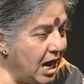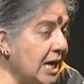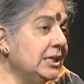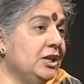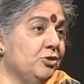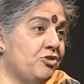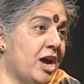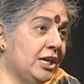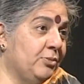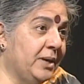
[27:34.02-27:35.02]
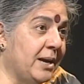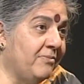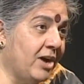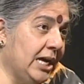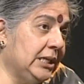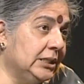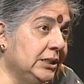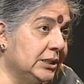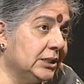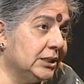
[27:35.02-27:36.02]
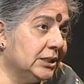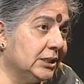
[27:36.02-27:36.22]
Either you try to become violent,